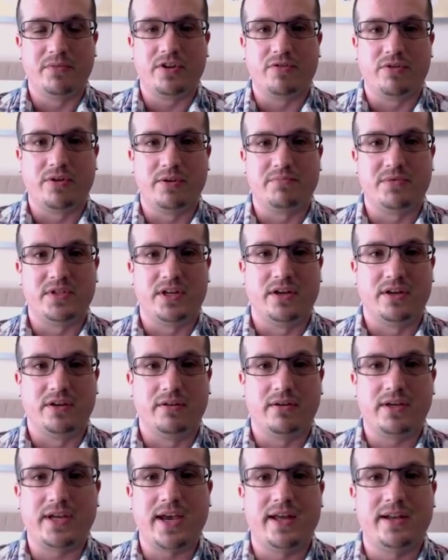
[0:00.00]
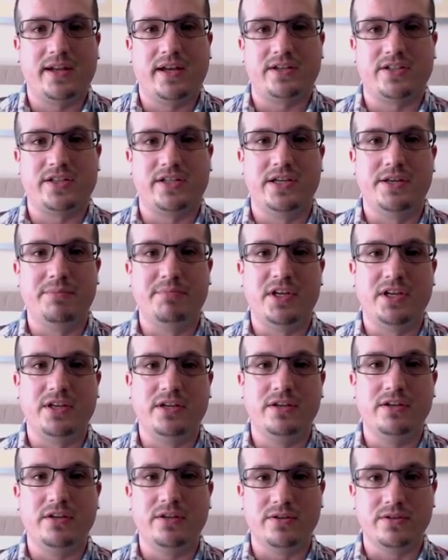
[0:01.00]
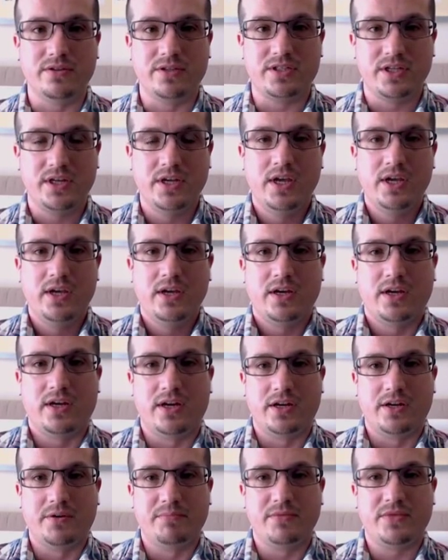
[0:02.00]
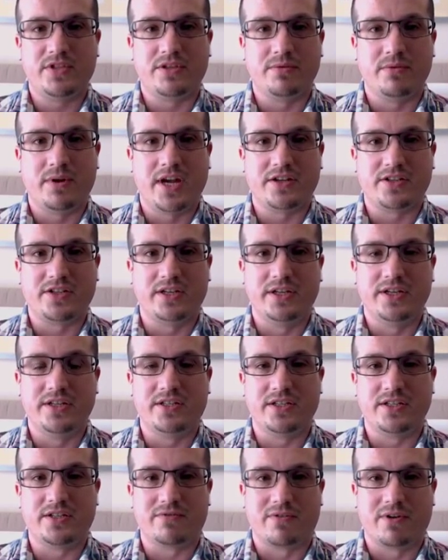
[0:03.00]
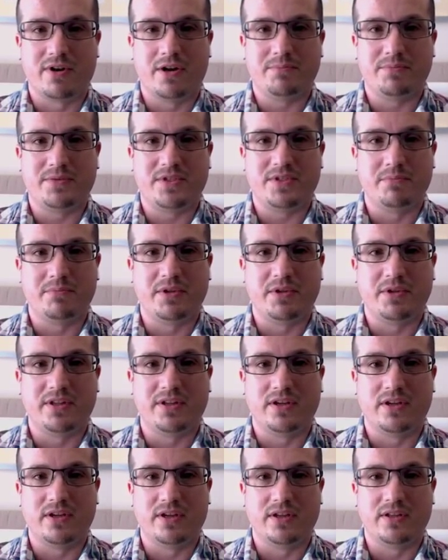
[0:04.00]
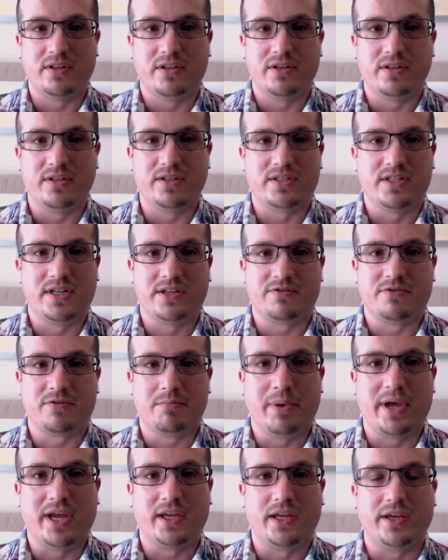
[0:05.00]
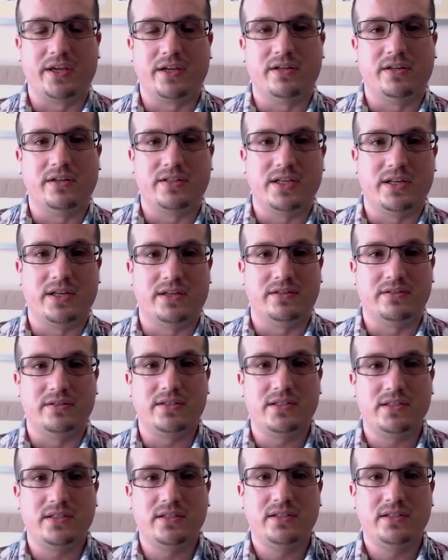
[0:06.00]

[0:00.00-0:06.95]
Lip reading: crypto can actually be used to actually disrupt some of the central banking cartels.